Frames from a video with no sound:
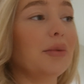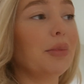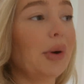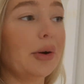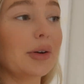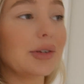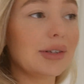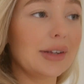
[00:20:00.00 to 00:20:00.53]

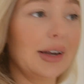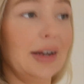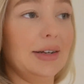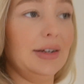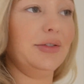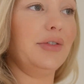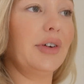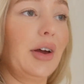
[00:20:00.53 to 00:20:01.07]
box that I
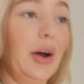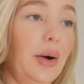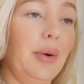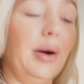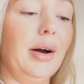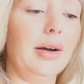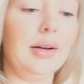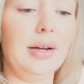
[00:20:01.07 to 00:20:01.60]
did for
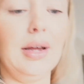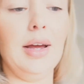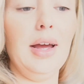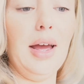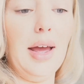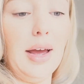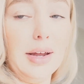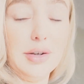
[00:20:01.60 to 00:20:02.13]
Colour
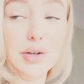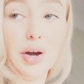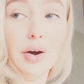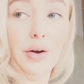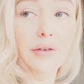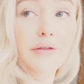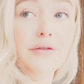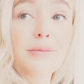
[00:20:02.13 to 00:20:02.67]
and
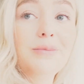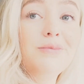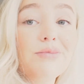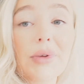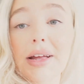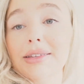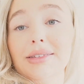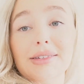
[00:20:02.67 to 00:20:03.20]
Cove,
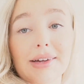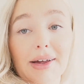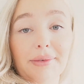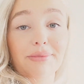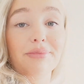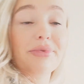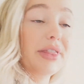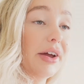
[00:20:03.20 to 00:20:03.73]
it's
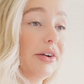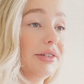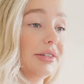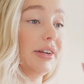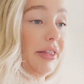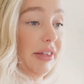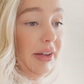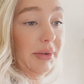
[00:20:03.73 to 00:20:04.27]
done. There is
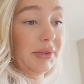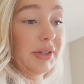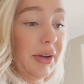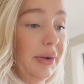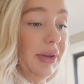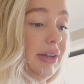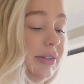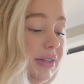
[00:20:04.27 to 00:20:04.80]
nothing else
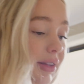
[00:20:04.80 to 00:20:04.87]
going into